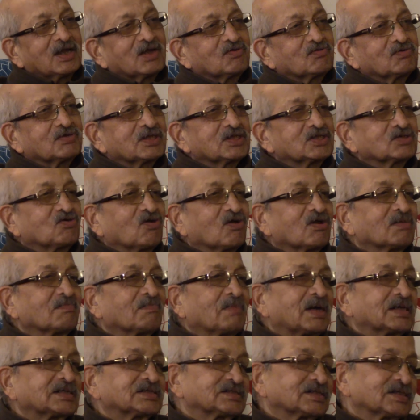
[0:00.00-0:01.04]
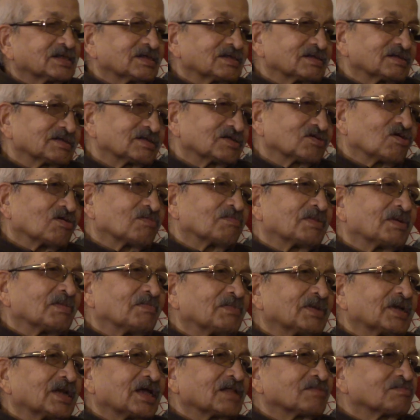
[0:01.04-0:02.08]
truth, it is called master, it is called
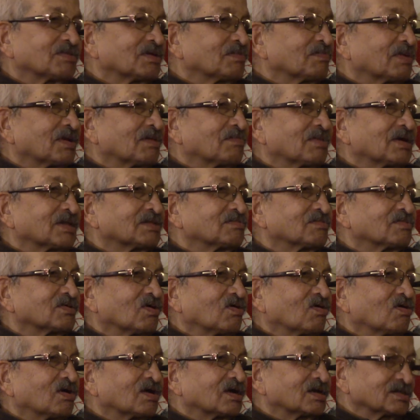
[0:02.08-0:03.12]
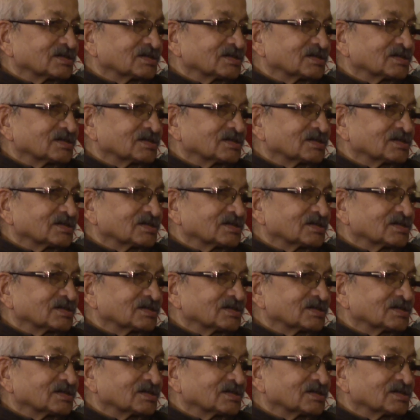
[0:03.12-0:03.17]
Brahman, Atman, Paramatman, God.